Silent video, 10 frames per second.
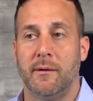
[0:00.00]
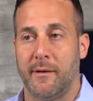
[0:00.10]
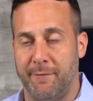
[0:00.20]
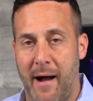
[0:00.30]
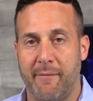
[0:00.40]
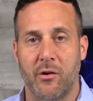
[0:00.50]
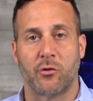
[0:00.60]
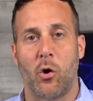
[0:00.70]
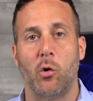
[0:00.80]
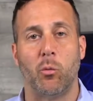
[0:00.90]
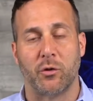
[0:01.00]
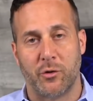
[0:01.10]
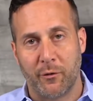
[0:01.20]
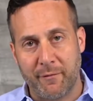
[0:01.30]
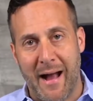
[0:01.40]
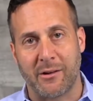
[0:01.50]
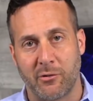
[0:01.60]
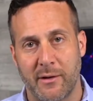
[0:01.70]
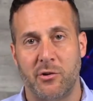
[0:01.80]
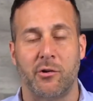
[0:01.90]
the 5 years old will still factor
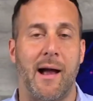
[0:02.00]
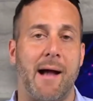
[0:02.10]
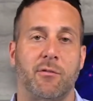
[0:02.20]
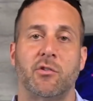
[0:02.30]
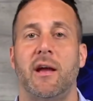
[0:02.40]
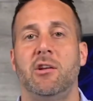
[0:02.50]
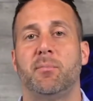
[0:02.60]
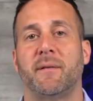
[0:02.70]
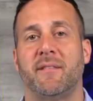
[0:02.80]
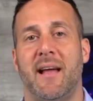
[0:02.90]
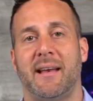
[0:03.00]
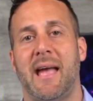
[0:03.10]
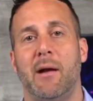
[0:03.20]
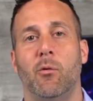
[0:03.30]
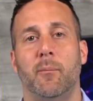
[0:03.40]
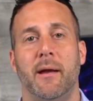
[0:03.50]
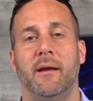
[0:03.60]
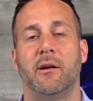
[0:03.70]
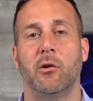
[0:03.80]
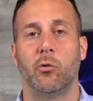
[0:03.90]
into your average age, but the 10K will
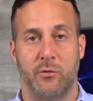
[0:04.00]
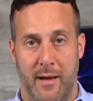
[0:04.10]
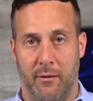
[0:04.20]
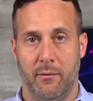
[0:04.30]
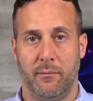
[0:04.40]
be closed down.